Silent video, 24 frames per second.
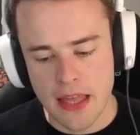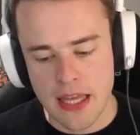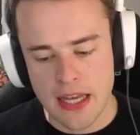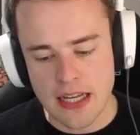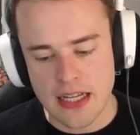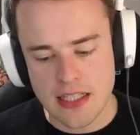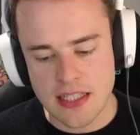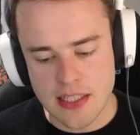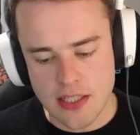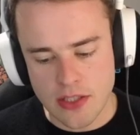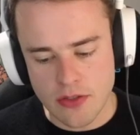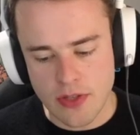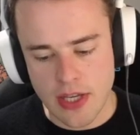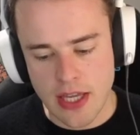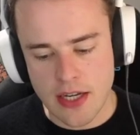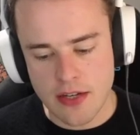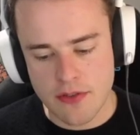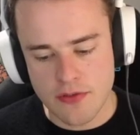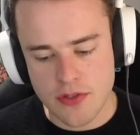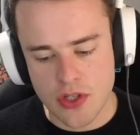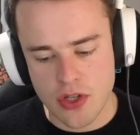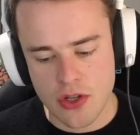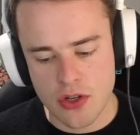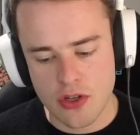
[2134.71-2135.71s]
Until end
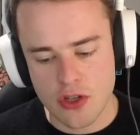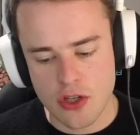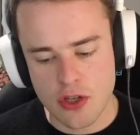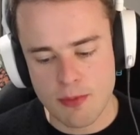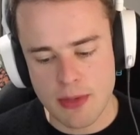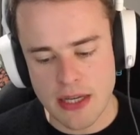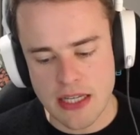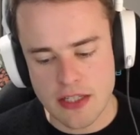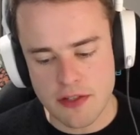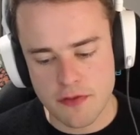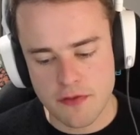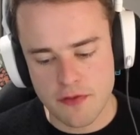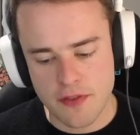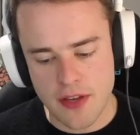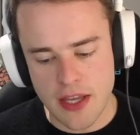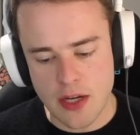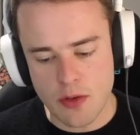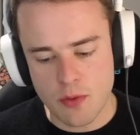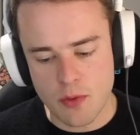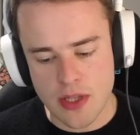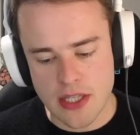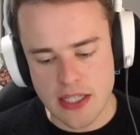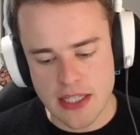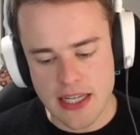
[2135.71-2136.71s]
of turn, you may defend
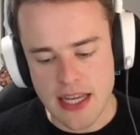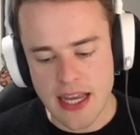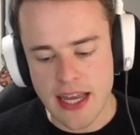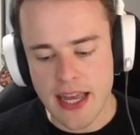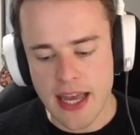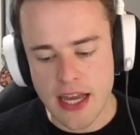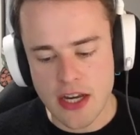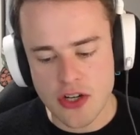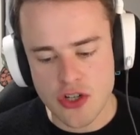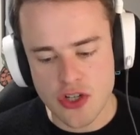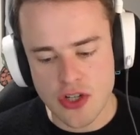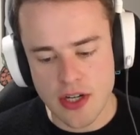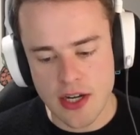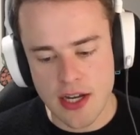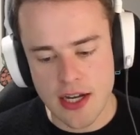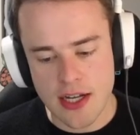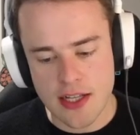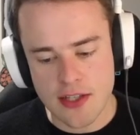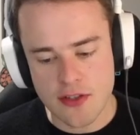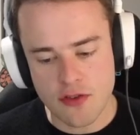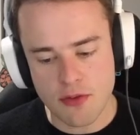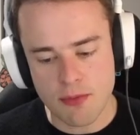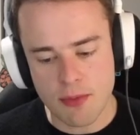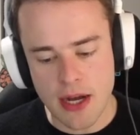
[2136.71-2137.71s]
with attack action
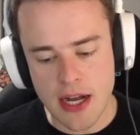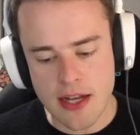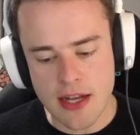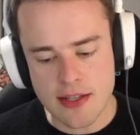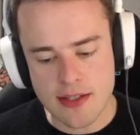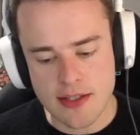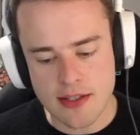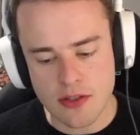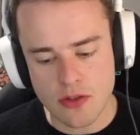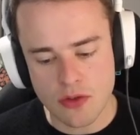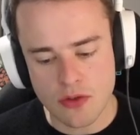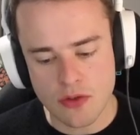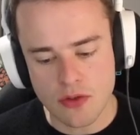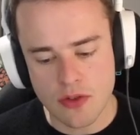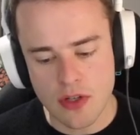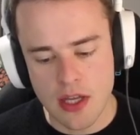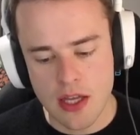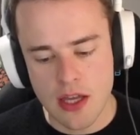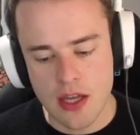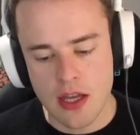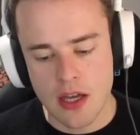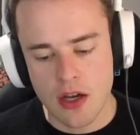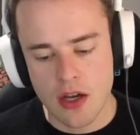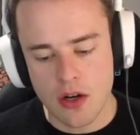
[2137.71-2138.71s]
cards from arsenal,
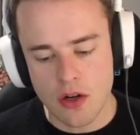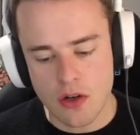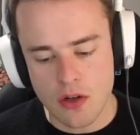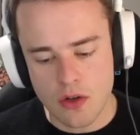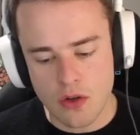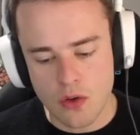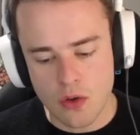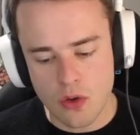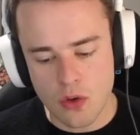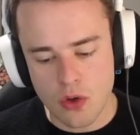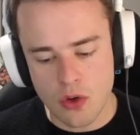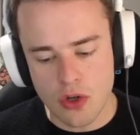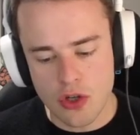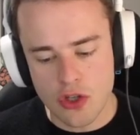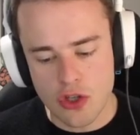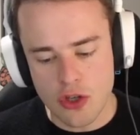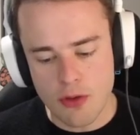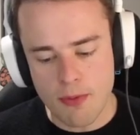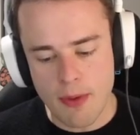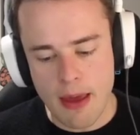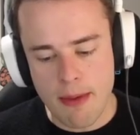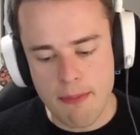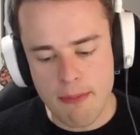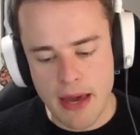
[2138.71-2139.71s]
or you
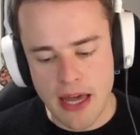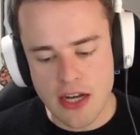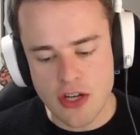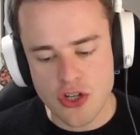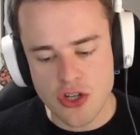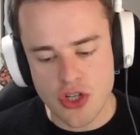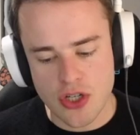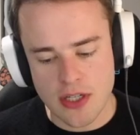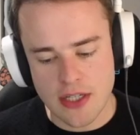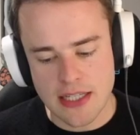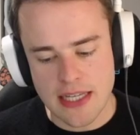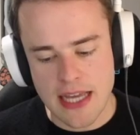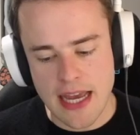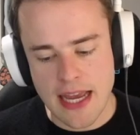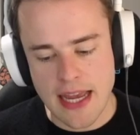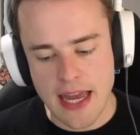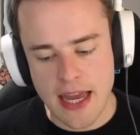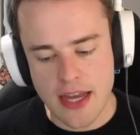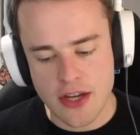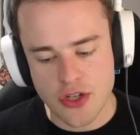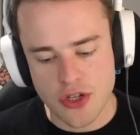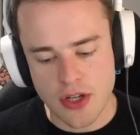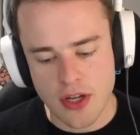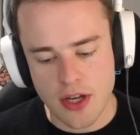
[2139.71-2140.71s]
may banish an attack
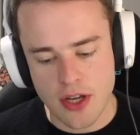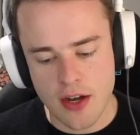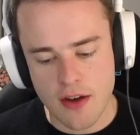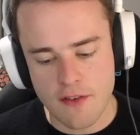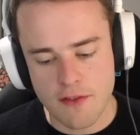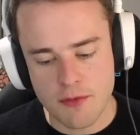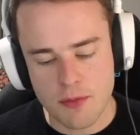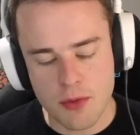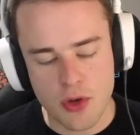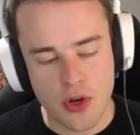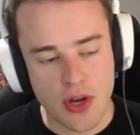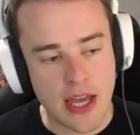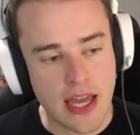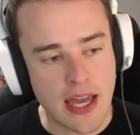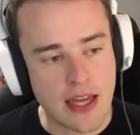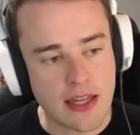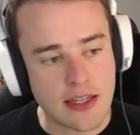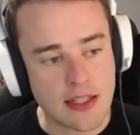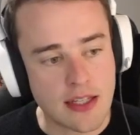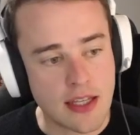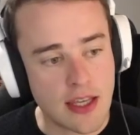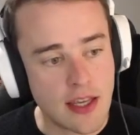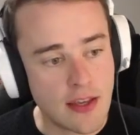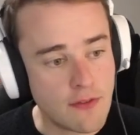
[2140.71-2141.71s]
action card from your
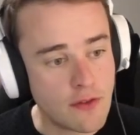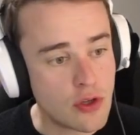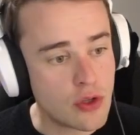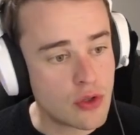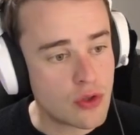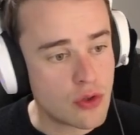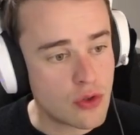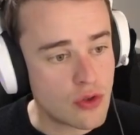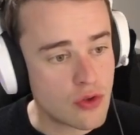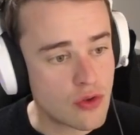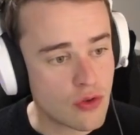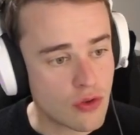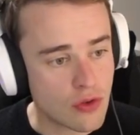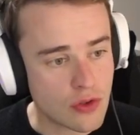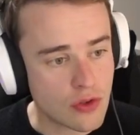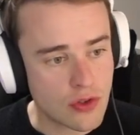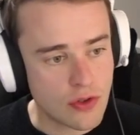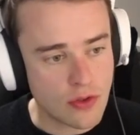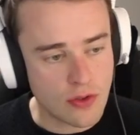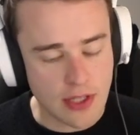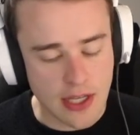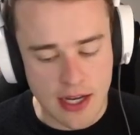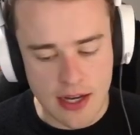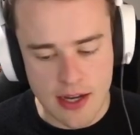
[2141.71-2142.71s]
hand. If you do, draw
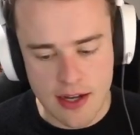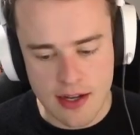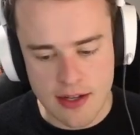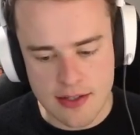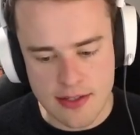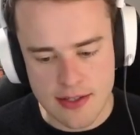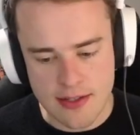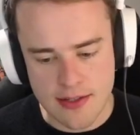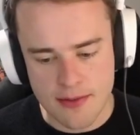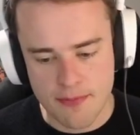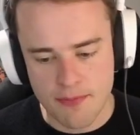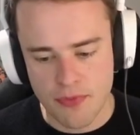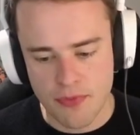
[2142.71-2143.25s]
2 cards.